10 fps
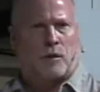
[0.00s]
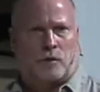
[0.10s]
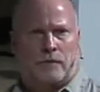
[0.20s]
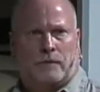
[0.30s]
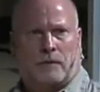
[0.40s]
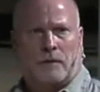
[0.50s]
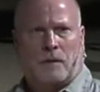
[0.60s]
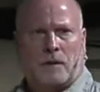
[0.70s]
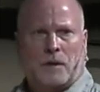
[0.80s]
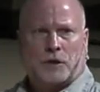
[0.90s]
move.
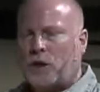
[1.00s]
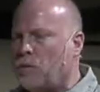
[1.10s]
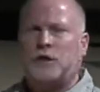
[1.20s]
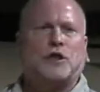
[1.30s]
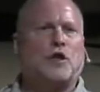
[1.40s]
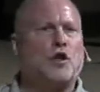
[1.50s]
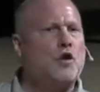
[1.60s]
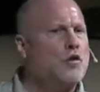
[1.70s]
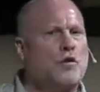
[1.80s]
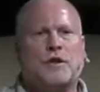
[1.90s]
She wasn't a
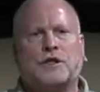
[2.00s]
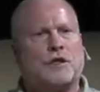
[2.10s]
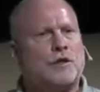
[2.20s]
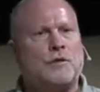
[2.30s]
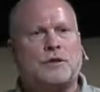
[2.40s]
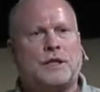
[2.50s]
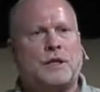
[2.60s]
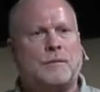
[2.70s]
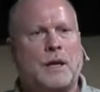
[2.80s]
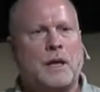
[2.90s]
cougar that seduced
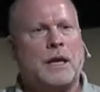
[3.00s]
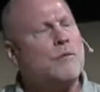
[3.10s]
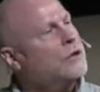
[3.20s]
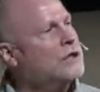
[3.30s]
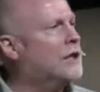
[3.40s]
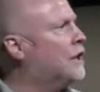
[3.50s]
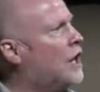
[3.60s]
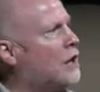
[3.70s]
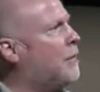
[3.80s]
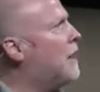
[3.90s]
him. He wasn't a
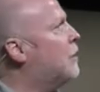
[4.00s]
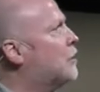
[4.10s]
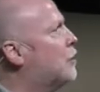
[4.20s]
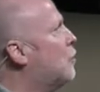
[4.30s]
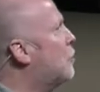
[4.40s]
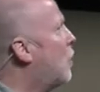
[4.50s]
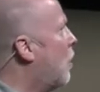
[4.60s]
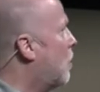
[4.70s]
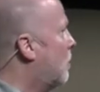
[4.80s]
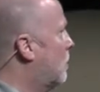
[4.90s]
young man that seduced
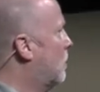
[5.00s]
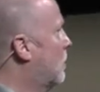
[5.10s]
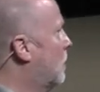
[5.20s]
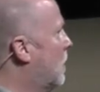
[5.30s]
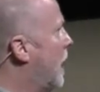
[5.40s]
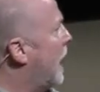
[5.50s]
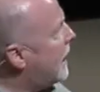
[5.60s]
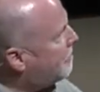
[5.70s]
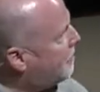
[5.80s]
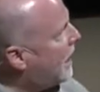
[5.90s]
her.
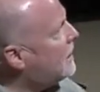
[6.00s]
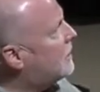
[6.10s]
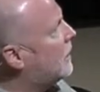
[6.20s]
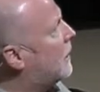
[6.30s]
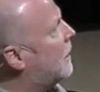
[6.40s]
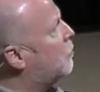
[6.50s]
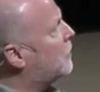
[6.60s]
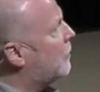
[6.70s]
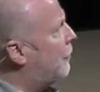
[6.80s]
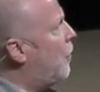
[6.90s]
He basically
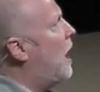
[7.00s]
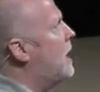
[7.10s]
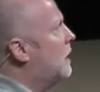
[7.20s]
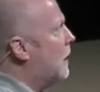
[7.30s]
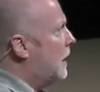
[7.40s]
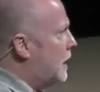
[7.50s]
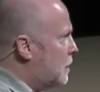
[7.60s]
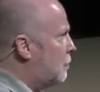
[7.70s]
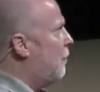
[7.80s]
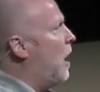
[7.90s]
was afraid that
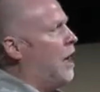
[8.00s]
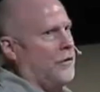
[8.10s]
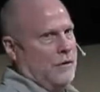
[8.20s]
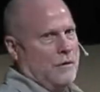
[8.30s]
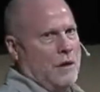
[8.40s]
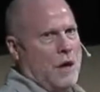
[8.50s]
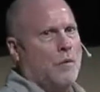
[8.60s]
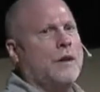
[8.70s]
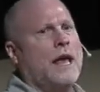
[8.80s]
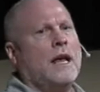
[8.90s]
his father
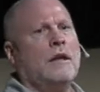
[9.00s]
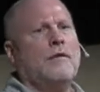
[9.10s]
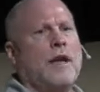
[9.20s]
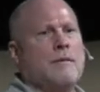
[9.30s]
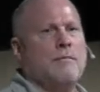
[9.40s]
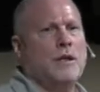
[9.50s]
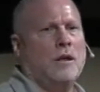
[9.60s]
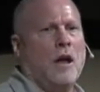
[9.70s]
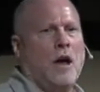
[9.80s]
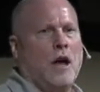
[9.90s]
would elevate
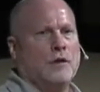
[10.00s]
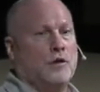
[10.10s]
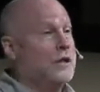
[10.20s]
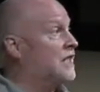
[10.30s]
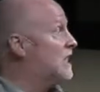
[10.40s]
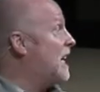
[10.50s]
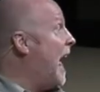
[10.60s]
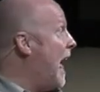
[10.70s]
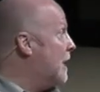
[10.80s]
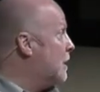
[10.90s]
Bilhah to the
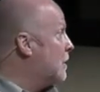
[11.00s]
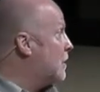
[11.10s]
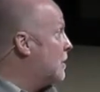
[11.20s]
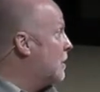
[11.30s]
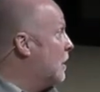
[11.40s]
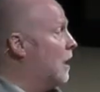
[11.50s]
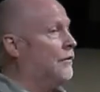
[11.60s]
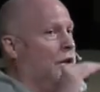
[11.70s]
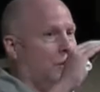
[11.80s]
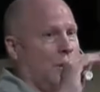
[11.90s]
status of
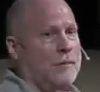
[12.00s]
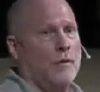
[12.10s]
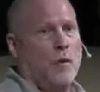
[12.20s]
a legitimate